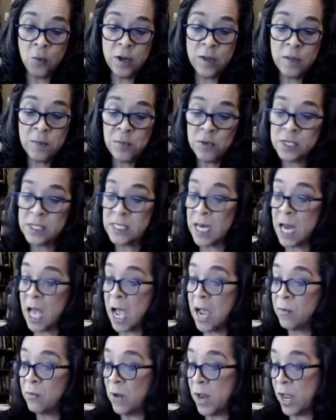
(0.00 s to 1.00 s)
of the books that
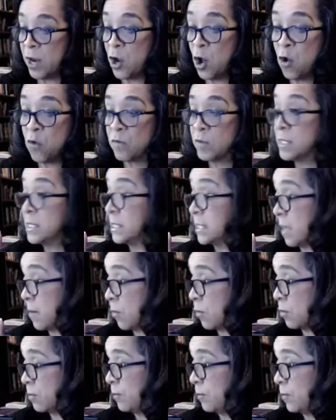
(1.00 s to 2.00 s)
I read over the
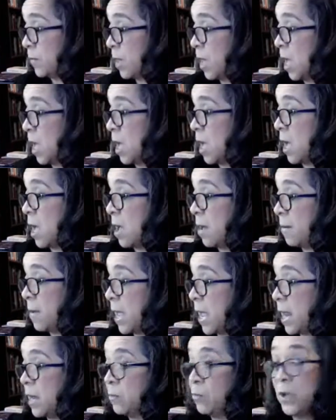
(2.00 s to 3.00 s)
summer,
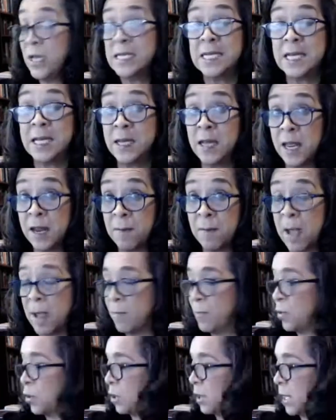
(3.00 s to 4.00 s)
and we did in my
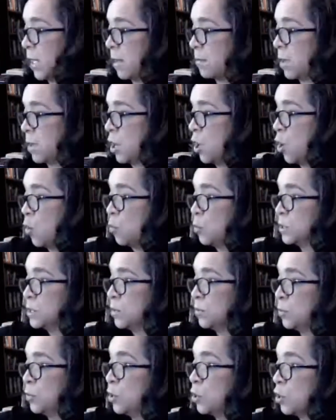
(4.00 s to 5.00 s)
book club, was a
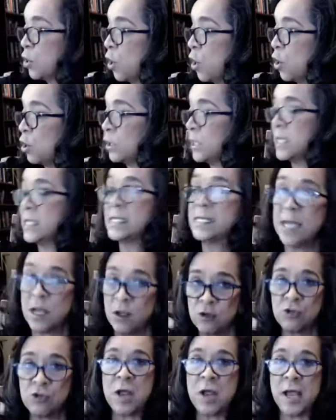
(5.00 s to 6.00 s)
book called
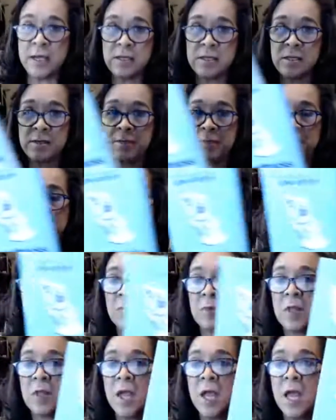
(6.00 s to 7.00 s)
Soundtracks.
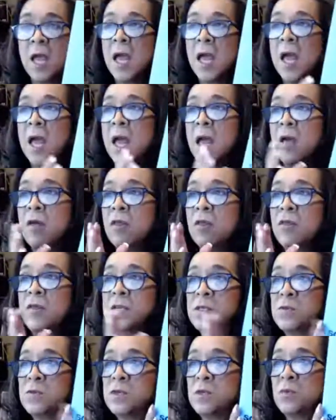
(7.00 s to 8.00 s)

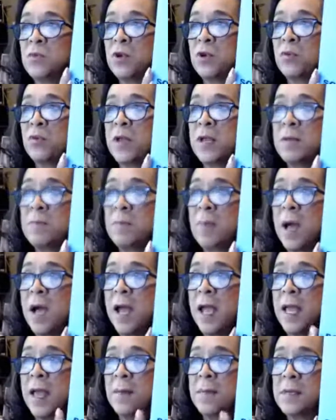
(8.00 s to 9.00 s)
This was a book written
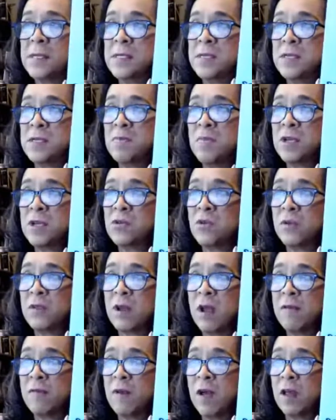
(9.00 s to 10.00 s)
by a business mentor that
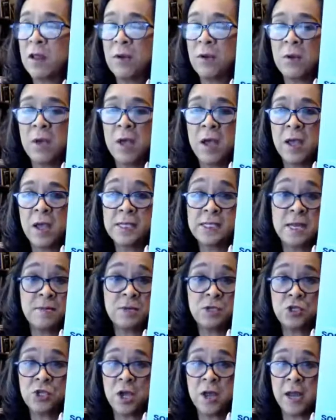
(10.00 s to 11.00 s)
I follow. His name
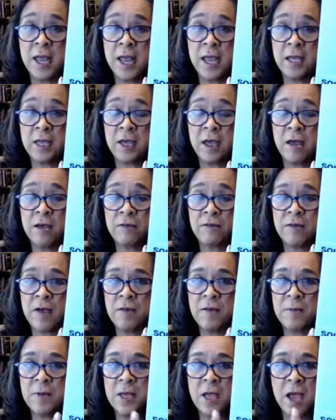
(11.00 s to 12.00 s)
is John Acuff.
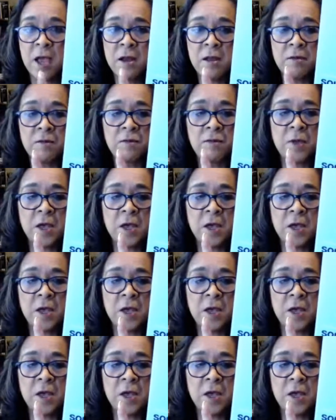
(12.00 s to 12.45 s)
I've been kind of